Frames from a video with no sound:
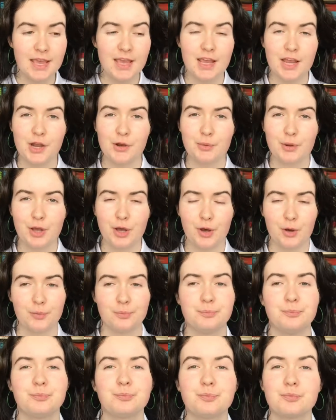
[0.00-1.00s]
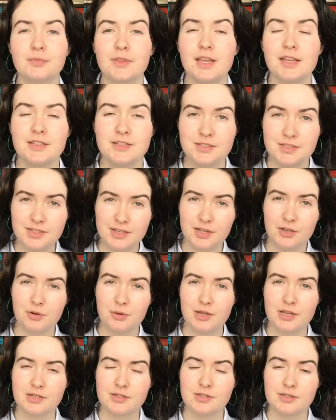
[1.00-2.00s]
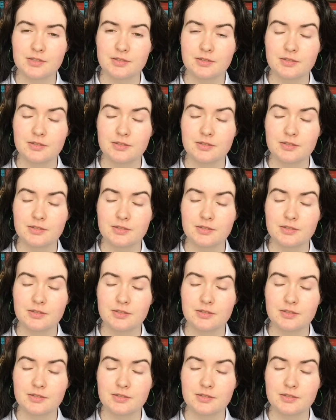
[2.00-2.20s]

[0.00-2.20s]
Here we go. Diaguit.